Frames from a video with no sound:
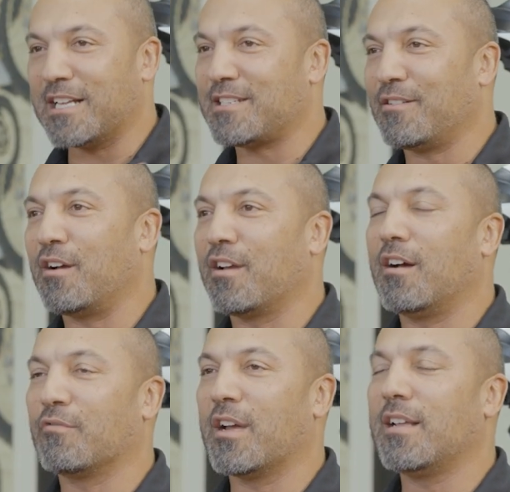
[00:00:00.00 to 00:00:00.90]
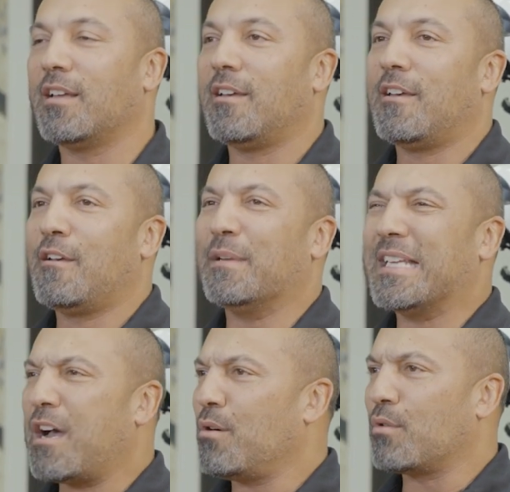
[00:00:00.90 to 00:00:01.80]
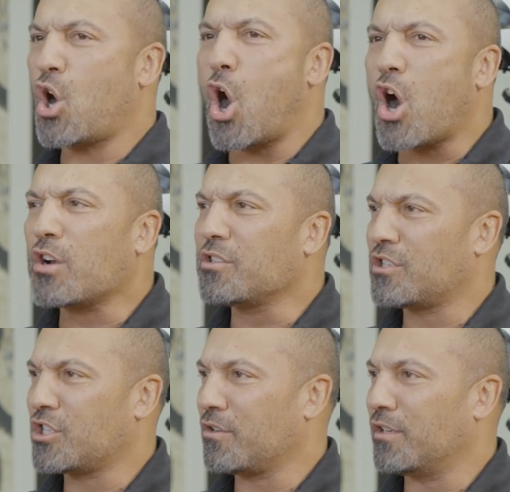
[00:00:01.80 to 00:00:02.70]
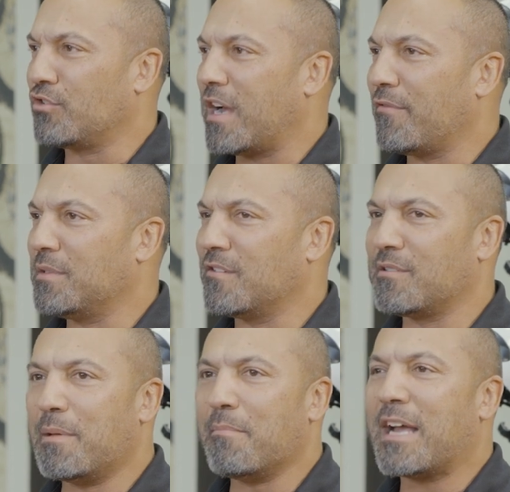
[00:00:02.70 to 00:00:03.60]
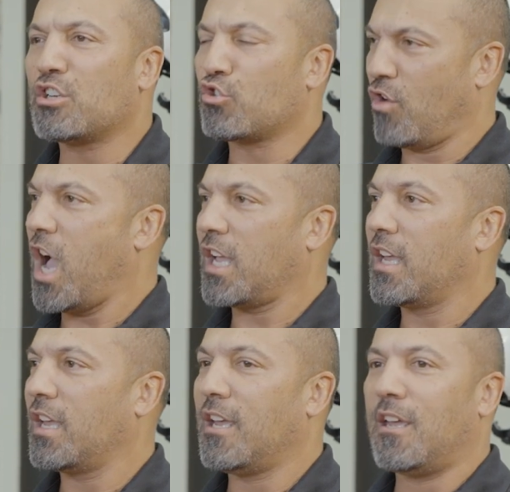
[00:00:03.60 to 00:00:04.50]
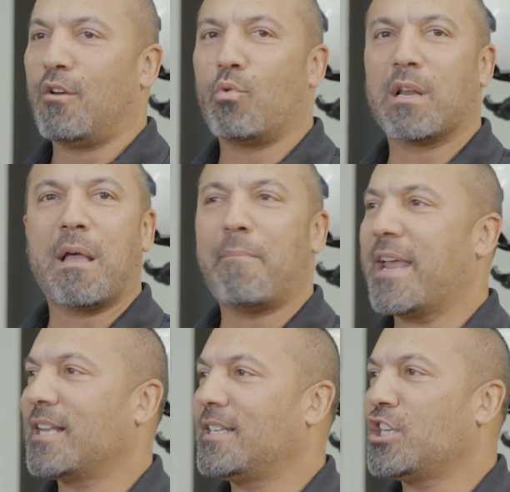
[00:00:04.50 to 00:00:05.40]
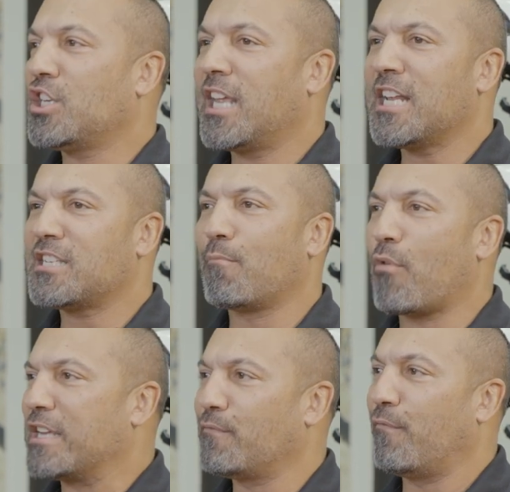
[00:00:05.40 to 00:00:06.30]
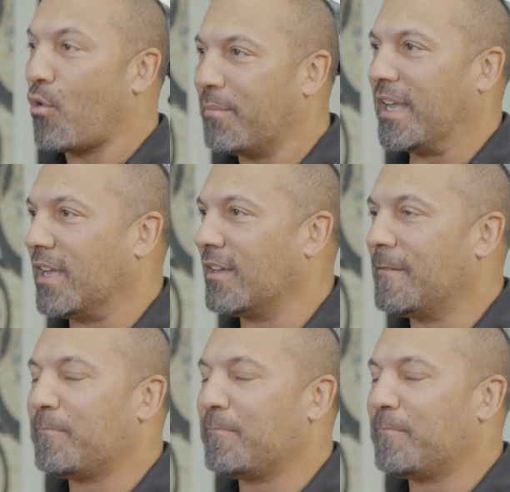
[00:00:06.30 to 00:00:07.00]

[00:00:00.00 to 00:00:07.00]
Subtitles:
That's long gone, right? But now cars are starting to drive themselves. My truck, when I'm not paying attention, hits the brakes for me.